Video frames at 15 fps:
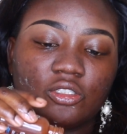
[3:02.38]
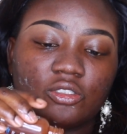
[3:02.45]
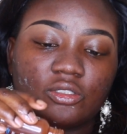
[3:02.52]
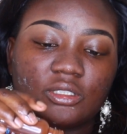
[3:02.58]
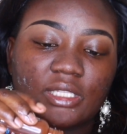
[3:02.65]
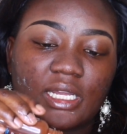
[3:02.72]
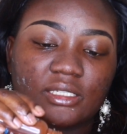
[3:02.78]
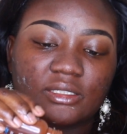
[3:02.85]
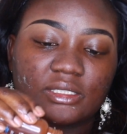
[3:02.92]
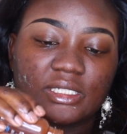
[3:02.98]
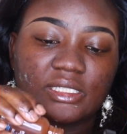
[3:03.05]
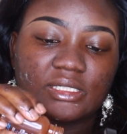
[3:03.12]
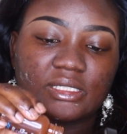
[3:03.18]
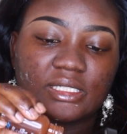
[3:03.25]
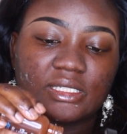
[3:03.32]

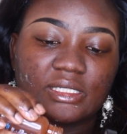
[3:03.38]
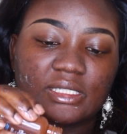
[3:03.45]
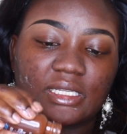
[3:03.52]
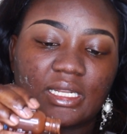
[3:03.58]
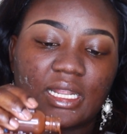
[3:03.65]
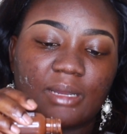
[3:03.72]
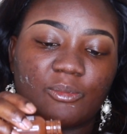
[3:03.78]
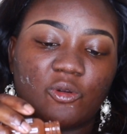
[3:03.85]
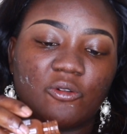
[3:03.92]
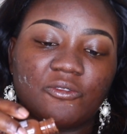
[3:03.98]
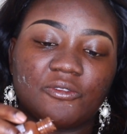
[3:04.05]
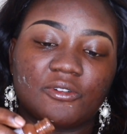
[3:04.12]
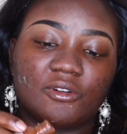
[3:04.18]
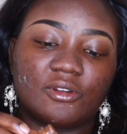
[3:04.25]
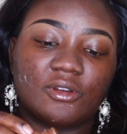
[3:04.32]
2016. I'm
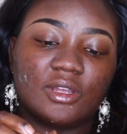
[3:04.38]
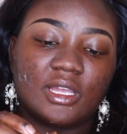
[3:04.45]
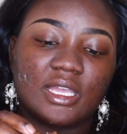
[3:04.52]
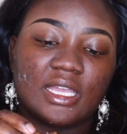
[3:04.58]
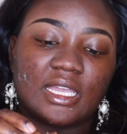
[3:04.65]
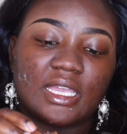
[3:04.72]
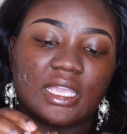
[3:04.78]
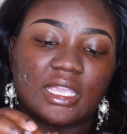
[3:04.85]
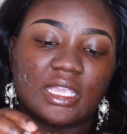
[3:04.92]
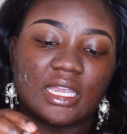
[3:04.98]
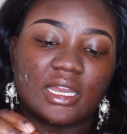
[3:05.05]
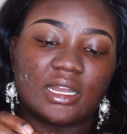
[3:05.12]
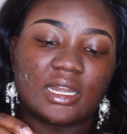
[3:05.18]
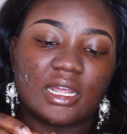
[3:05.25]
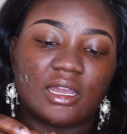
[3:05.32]
over a
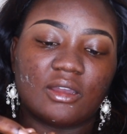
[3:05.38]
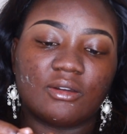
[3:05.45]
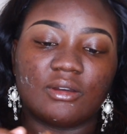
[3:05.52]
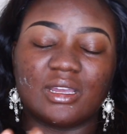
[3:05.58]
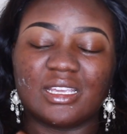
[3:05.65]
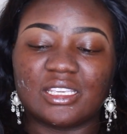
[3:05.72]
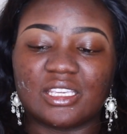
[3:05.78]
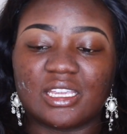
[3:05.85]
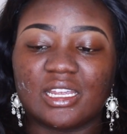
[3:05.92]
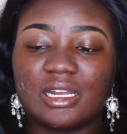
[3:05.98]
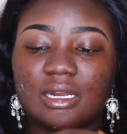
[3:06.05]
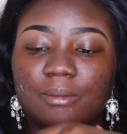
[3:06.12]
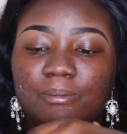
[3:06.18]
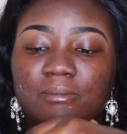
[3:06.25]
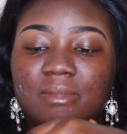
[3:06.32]
year now, a year
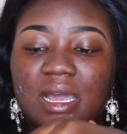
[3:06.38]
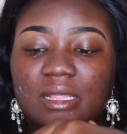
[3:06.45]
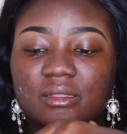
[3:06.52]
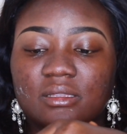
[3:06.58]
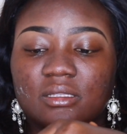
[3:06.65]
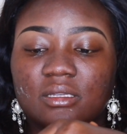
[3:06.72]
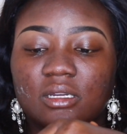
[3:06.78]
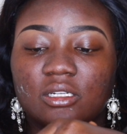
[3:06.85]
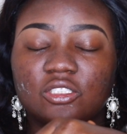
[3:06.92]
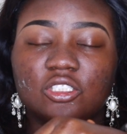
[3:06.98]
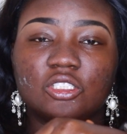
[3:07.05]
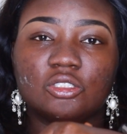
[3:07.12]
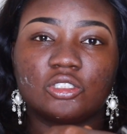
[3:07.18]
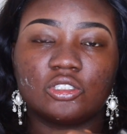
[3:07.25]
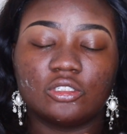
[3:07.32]
and a month on
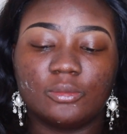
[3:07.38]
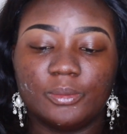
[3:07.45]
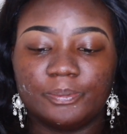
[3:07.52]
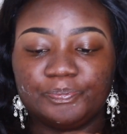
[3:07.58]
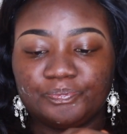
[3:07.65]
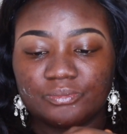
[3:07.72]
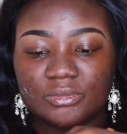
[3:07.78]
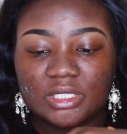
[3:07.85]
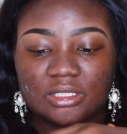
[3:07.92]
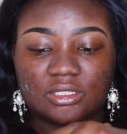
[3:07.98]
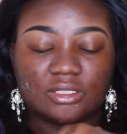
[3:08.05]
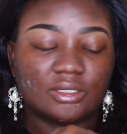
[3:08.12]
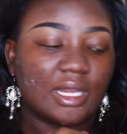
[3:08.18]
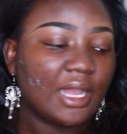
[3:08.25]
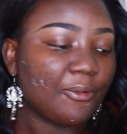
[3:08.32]
YouTube.
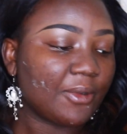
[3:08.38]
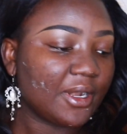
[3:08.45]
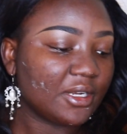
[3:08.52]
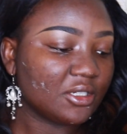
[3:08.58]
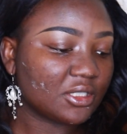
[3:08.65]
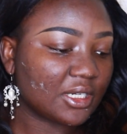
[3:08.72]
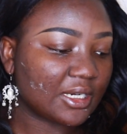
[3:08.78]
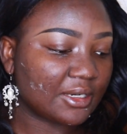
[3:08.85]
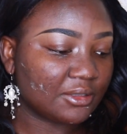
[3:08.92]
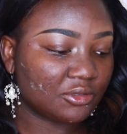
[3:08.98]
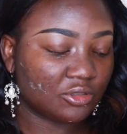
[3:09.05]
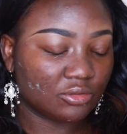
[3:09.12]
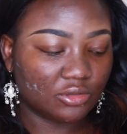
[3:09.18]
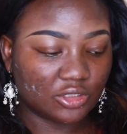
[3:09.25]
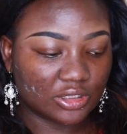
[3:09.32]
So I wanted
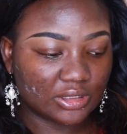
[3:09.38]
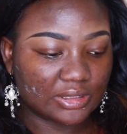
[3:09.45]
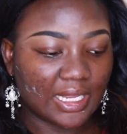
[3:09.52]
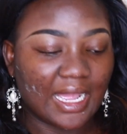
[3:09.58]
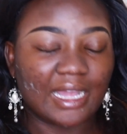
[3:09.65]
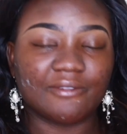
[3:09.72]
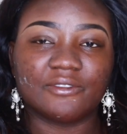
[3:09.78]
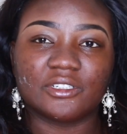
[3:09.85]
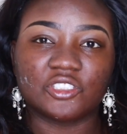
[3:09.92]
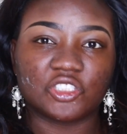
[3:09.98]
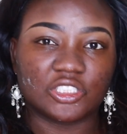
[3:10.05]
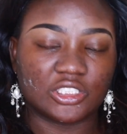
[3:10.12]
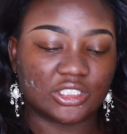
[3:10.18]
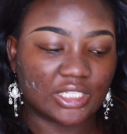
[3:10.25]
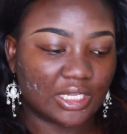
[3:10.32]
to just have a
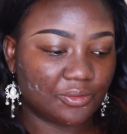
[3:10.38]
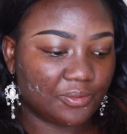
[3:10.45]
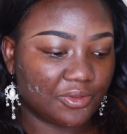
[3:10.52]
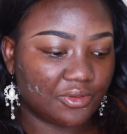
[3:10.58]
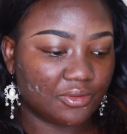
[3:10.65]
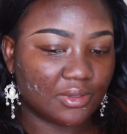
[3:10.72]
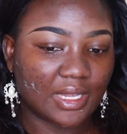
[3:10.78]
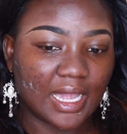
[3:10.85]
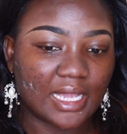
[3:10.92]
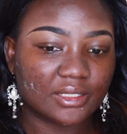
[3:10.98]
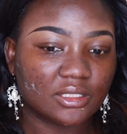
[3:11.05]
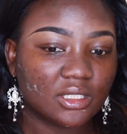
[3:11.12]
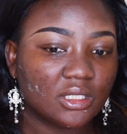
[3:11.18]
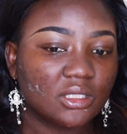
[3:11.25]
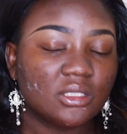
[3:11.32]
chit chat with you
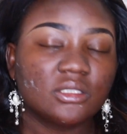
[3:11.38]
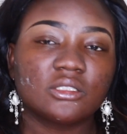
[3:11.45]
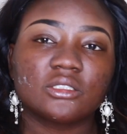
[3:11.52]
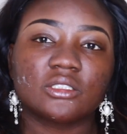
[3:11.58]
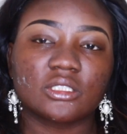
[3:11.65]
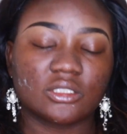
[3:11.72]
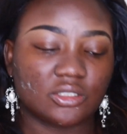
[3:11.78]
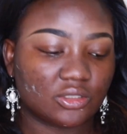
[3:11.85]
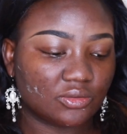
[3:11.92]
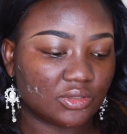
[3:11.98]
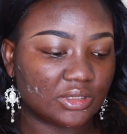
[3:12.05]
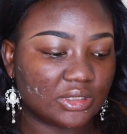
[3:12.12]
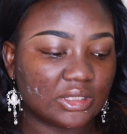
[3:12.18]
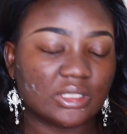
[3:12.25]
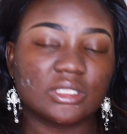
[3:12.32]
guys, just to
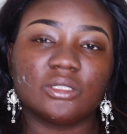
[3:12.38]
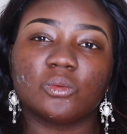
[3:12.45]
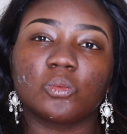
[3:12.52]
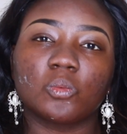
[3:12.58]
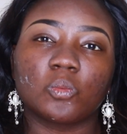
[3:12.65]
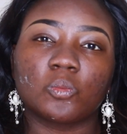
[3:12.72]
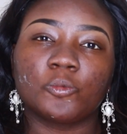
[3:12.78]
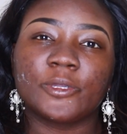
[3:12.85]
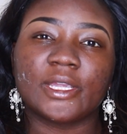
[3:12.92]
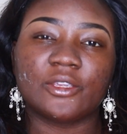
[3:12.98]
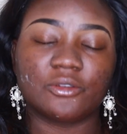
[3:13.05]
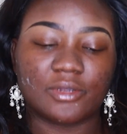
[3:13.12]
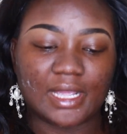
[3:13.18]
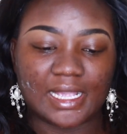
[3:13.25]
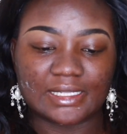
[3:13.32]
see where
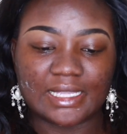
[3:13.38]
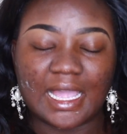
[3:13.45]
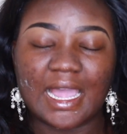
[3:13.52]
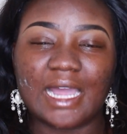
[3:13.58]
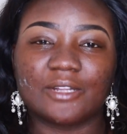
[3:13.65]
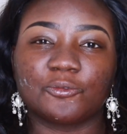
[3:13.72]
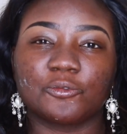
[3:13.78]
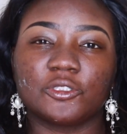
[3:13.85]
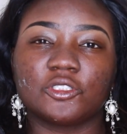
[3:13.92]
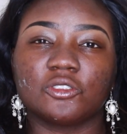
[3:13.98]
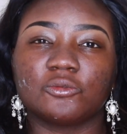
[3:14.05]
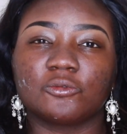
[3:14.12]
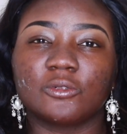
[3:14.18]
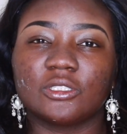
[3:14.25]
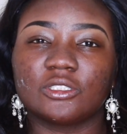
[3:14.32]
you guys are at, what
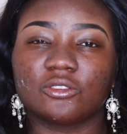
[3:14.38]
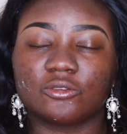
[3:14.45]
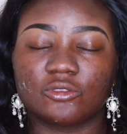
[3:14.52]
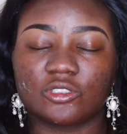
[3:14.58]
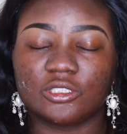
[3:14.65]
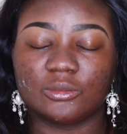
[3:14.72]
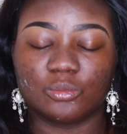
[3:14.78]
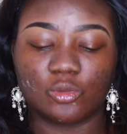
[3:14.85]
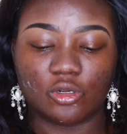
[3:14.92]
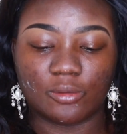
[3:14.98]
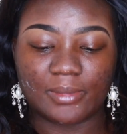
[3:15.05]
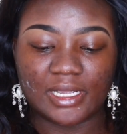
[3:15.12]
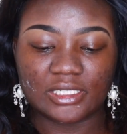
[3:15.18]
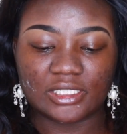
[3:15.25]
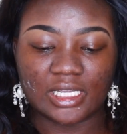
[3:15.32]
you want to see more
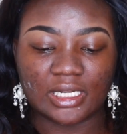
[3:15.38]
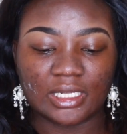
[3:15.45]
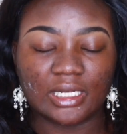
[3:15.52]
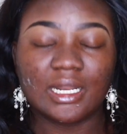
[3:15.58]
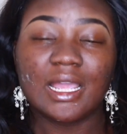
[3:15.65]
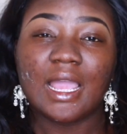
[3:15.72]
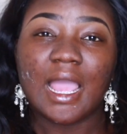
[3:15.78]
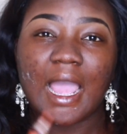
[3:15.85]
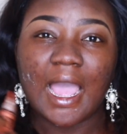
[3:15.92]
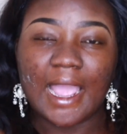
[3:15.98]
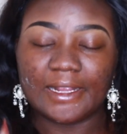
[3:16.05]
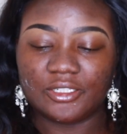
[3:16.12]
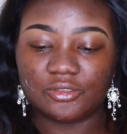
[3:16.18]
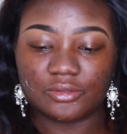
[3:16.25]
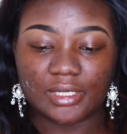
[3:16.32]
on my channel.
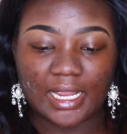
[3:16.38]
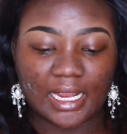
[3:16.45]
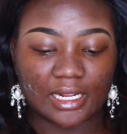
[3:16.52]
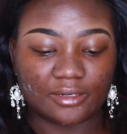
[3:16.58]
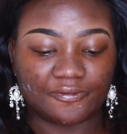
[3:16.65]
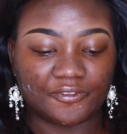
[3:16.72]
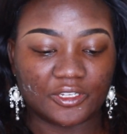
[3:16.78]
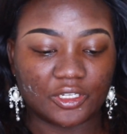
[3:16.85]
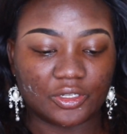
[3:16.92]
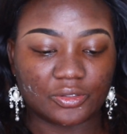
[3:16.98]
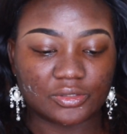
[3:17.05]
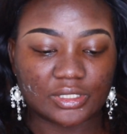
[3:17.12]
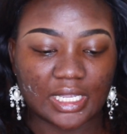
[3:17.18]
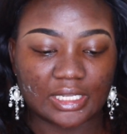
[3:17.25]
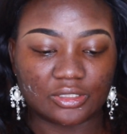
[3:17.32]
I do hair
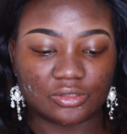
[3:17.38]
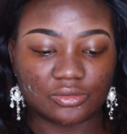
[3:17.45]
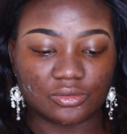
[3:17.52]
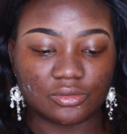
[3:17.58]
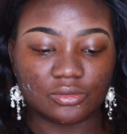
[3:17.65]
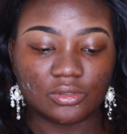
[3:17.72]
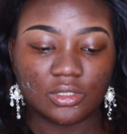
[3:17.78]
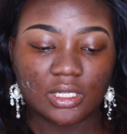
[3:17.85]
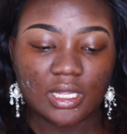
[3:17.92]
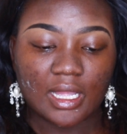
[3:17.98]
videos, I do